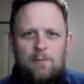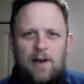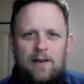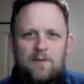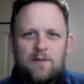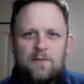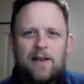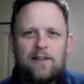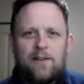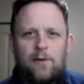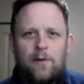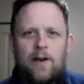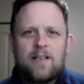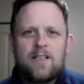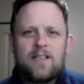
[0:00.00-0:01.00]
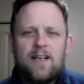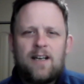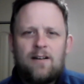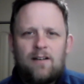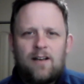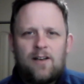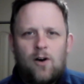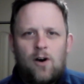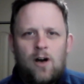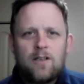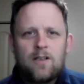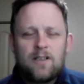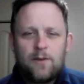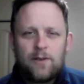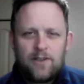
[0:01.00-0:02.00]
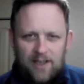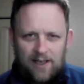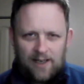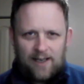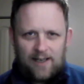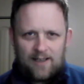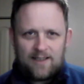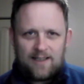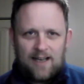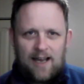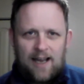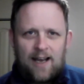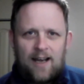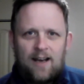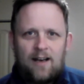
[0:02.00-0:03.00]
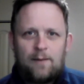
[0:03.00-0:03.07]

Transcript: My name is Matthew Ashdown, also a Gene Keys Guide,